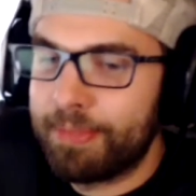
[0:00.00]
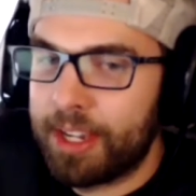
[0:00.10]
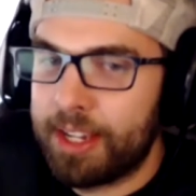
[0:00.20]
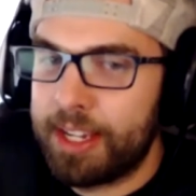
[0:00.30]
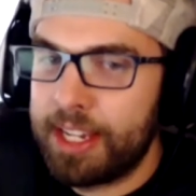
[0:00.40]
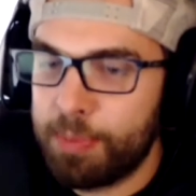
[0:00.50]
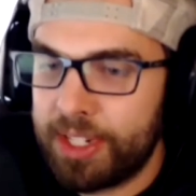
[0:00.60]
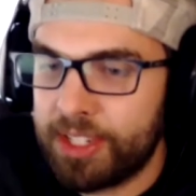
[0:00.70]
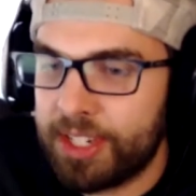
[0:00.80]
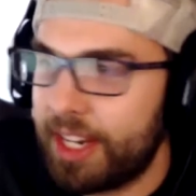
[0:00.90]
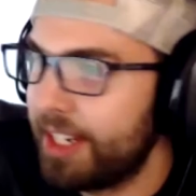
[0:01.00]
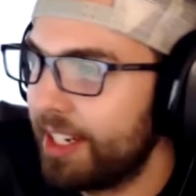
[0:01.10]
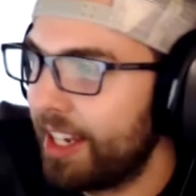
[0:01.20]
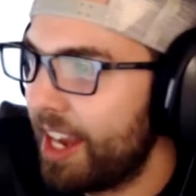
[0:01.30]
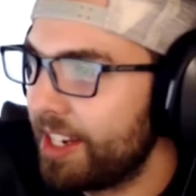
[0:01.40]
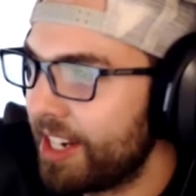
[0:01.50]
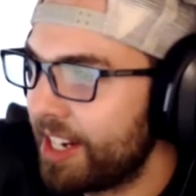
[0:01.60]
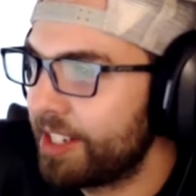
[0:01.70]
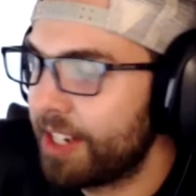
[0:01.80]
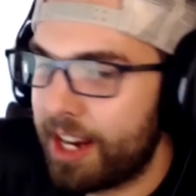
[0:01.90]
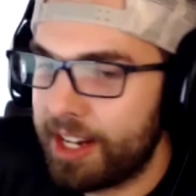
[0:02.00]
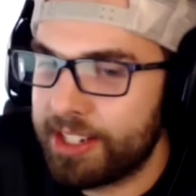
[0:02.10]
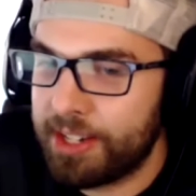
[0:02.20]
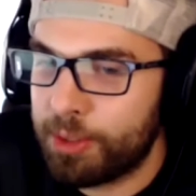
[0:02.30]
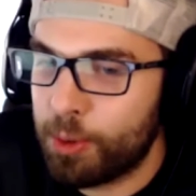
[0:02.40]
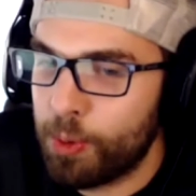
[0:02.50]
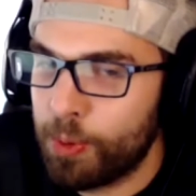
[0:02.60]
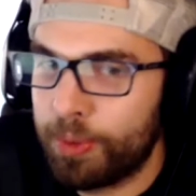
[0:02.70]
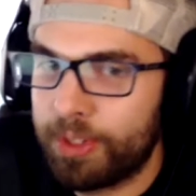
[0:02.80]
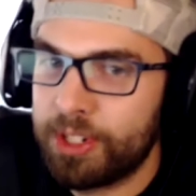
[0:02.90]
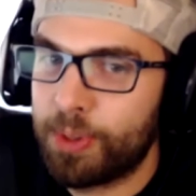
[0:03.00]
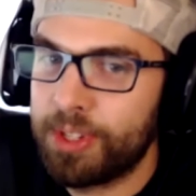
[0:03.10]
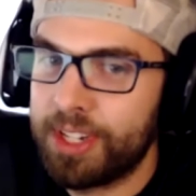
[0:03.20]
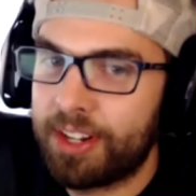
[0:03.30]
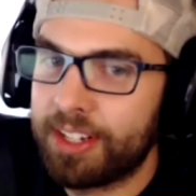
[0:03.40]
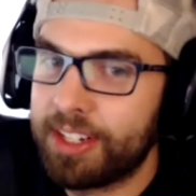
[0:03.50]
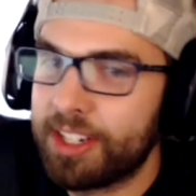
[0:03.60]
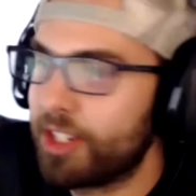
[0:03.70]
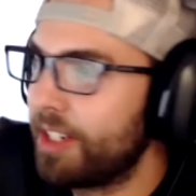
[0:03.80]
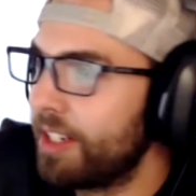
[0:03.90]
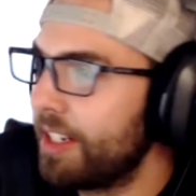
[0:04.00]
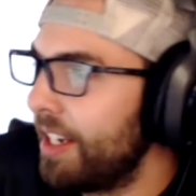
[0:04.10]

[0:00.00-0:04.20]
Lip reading: Independence Day. I stayed inside, stayed cool, enjoyed the air condition.